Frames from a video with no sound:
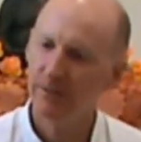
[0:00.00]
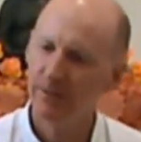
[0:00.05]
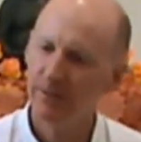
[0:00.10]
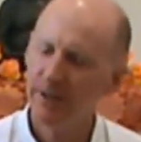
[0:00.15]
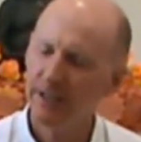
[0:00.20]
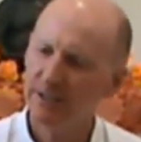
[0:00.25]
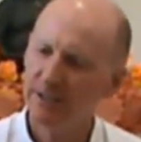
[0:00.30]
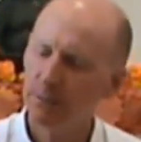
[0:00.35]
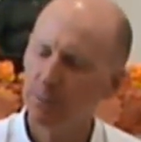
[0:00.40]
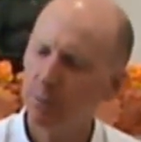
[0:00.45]

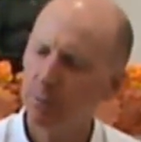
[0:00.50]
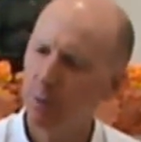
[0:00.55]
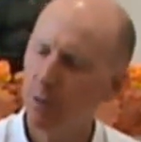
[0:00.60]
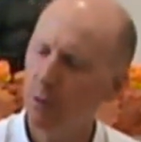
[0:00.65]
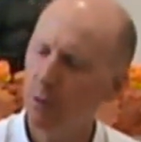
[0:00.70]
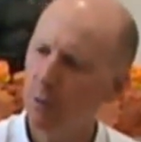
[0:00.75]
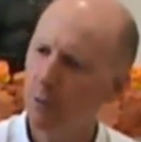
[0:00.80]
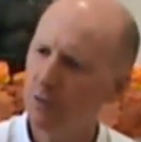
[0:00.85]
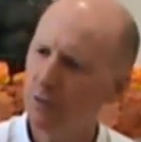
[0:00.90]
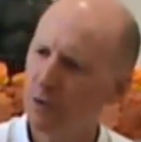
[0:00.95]
there's a
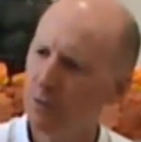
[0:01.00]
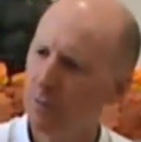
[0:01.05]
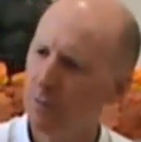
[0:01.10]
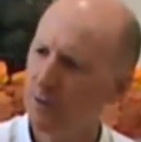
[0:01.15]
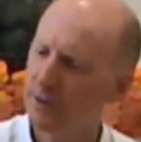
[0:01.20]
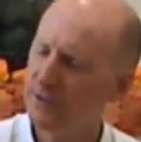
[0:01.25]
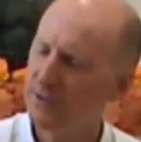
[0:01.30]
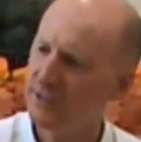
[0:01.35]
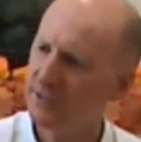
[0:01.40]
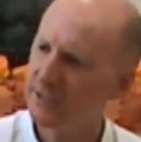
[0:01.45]
pull
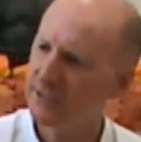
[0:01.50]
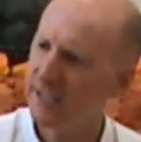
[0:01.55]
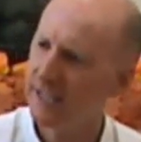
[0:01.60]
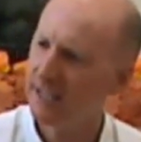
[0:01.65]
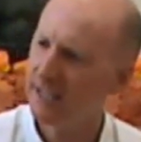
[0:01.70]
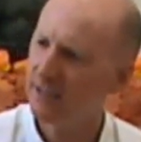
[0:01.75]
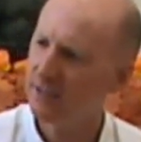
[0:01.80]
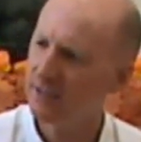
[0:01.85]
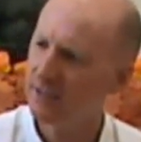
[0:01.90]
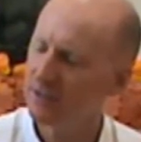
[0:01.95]
towards a
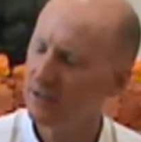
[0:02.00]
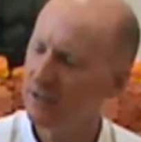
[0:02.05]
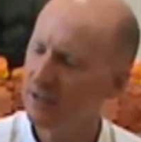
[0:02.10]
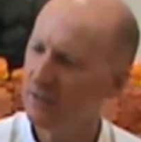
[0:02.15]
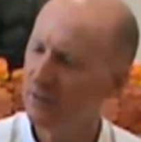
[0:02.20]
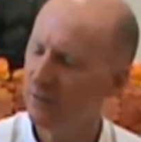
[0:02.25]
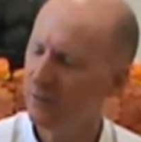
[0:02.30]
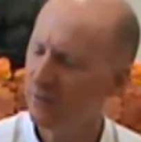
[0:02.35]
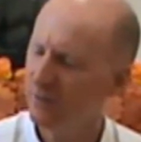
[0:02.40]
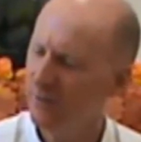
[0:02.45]
sound.
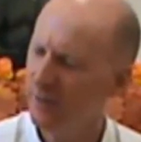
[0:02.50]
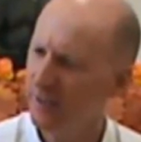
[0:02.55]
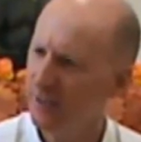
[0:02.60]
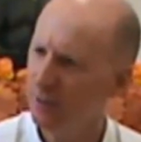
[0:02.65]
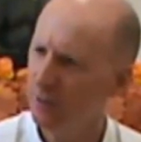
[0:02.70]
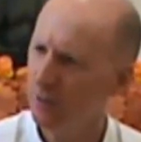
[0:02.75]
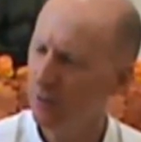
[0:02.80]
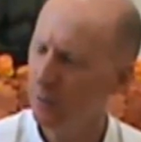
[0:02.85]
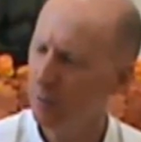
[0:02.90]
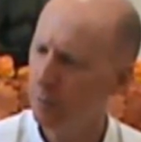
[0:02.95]

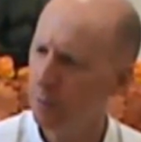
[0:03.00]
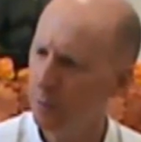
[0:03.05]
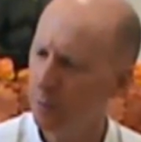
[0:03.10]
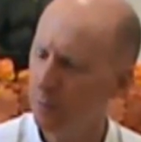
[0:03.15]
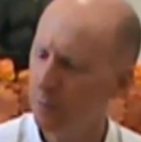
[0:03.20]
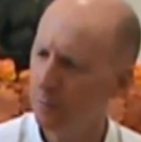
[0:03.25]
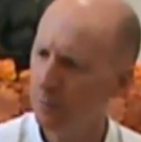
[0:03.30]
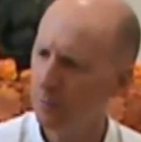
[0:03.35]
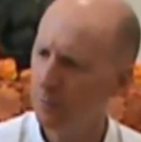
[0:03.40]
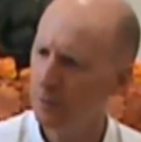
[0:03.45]
Feel the
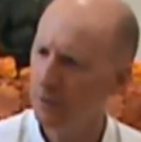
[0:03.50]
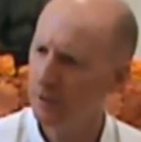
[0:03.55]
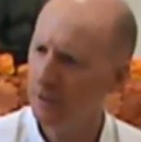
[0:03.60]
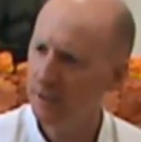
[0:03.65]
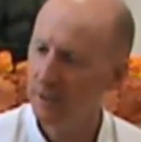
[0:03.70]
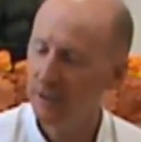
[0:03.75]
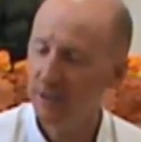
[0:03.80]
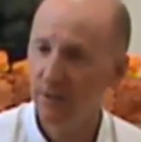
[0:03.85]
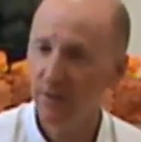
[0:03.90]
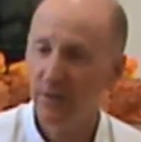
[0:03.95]
pull,
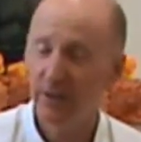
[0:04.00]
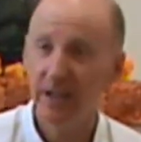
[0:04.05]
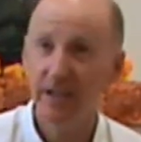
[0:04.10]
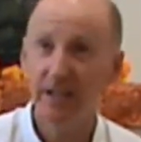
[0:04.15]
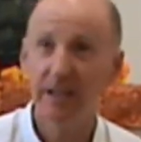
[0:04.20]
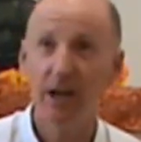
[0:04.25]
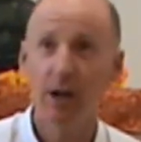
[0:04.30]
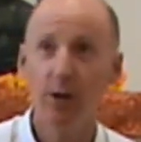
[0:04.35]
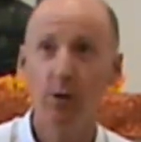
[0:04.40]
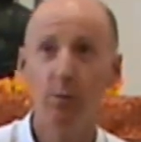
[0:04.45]

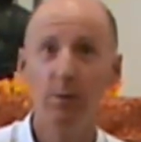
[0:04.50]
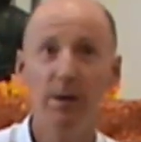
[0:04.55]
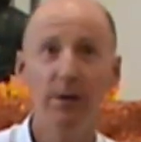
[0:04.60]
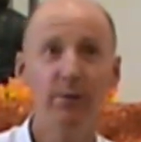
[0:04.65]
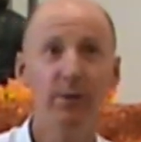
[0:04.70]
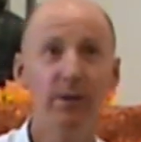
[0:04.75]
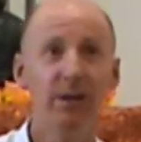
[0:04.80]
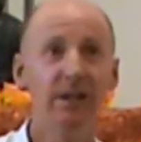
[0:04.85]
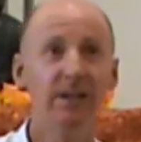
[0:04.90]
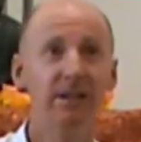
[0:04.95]
then go
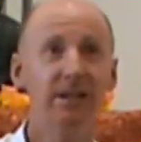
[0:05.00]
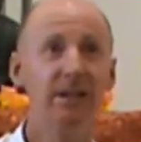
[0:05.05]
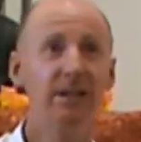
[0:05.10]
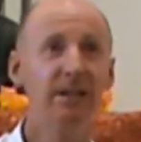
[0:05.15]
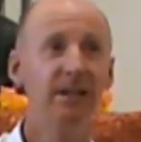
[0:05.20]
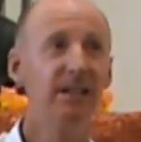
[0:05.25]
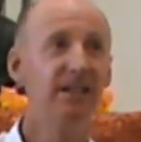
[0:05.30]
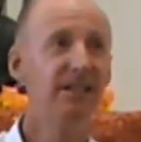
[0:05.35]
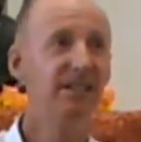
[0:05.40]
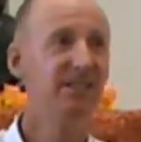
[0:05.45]
with it.
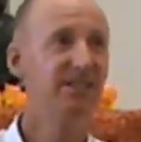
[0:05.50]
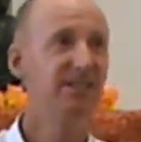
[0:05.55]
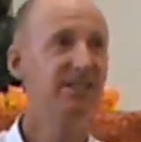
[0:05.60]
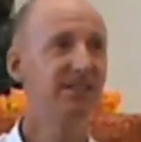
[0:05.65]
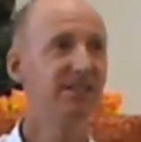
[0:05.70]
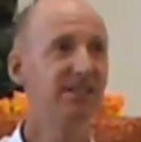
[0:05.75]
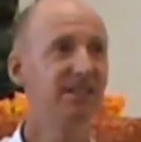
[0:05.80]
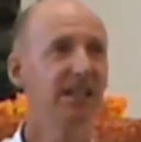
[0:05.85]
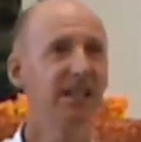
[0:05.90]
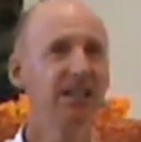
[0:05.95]

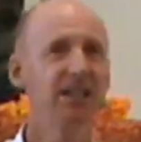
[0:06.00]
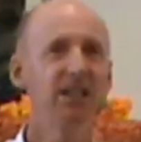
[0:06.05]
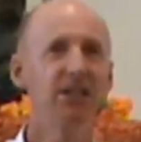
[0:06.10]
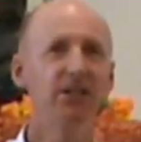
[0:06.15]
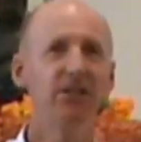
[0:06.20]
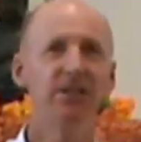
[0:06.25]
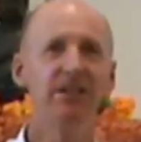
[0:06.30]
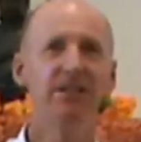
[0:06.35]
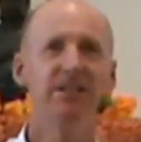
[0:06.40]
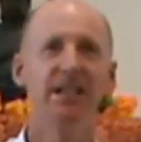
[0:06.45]
Sit
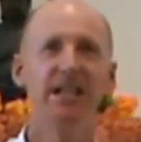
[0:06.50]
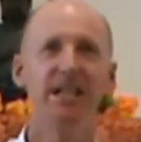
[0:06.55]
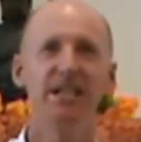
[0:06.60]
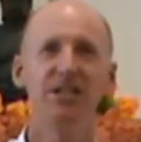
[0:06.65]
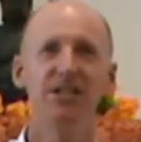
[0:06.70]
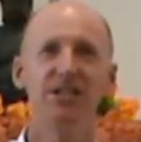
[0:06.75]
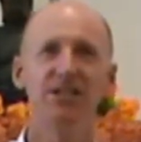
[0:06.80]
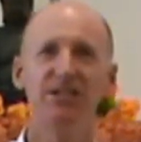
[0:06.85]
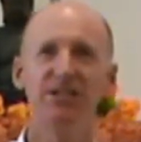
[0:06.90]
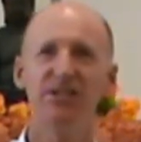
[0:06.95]
your
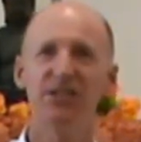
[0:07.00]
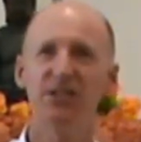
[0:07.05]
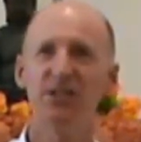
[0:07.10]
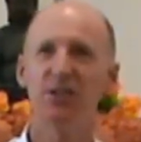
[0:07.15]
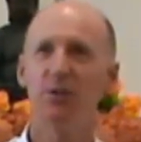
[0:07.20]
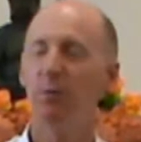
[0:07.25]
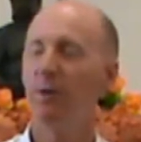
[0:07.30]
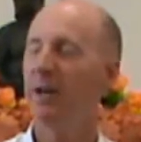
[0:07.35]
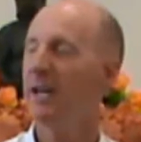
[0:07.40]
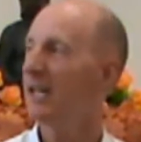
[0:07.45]
attention
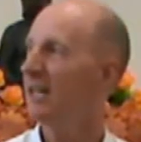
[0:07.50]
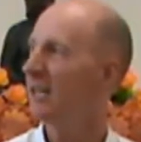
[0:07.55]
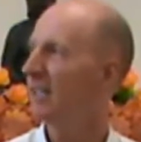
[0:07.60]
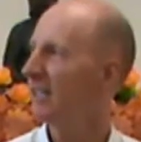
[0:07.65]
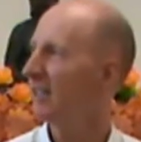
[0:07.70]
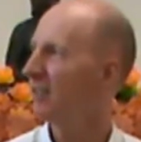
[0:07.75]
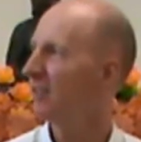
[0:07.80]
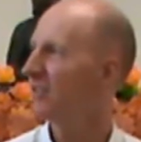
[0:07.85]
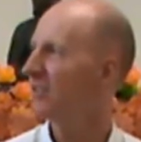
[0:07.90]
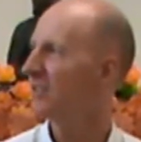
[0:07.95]

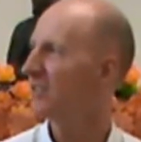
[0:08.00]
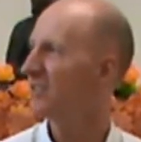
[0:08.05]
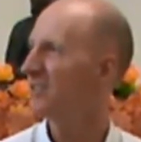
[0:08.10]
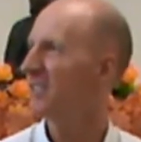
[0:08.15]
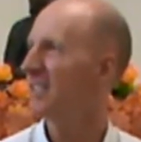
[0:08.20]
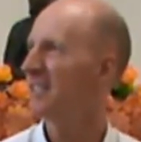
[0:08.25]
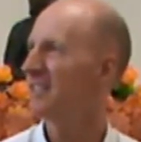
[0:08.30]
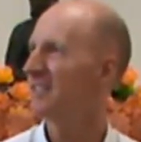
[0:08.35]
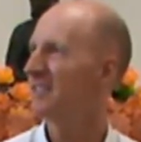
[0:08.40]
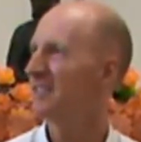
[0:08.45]
squarely on the
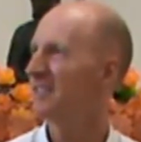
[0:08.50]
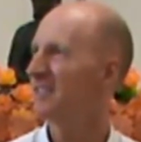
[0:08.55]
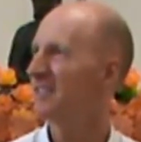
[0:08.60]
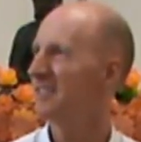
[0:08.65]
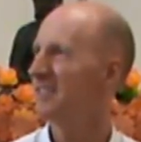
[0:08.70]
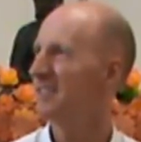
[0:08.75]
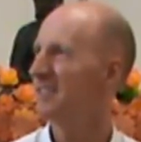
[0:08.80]
sound.